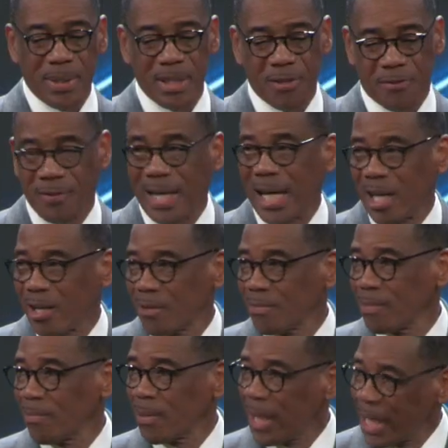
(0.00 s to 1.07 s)
in the fire,
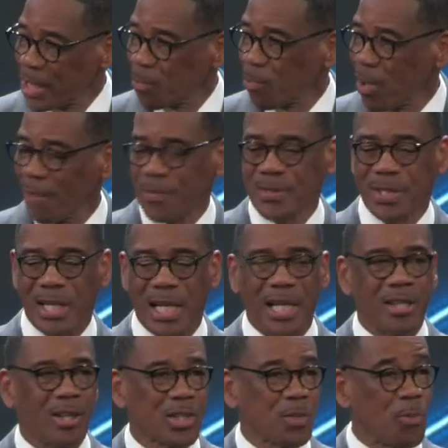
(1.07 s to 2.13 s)
as
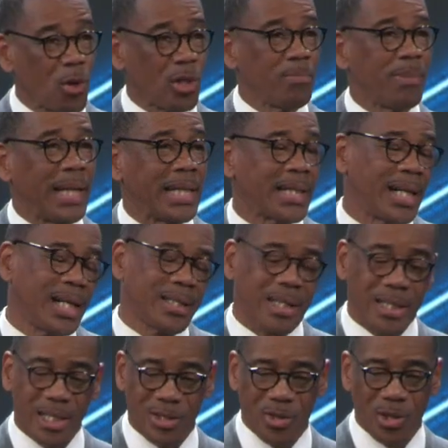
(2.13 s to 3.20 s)
prophesied or spoken by God,
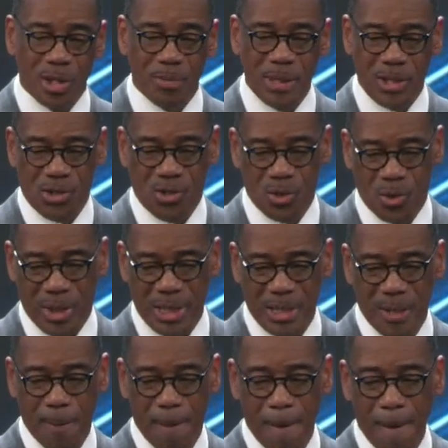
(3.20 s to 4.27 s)
that is going to be destroyed.
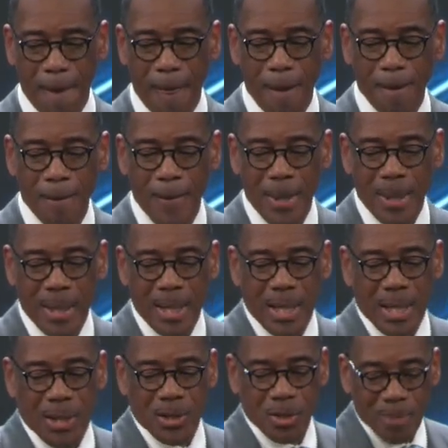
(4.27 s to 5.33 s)

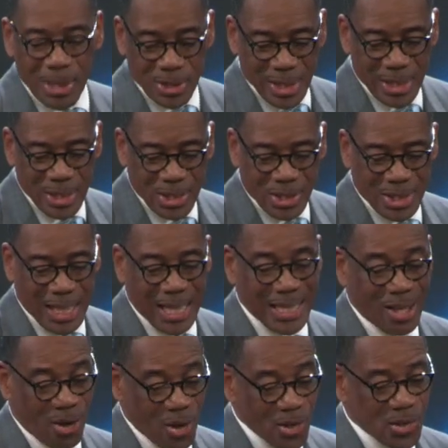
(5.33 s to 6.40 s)
You must
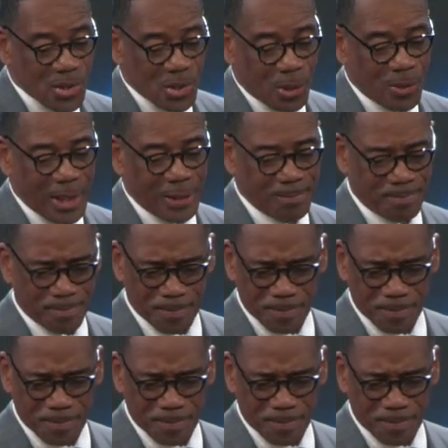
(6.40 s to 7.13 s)
understand also that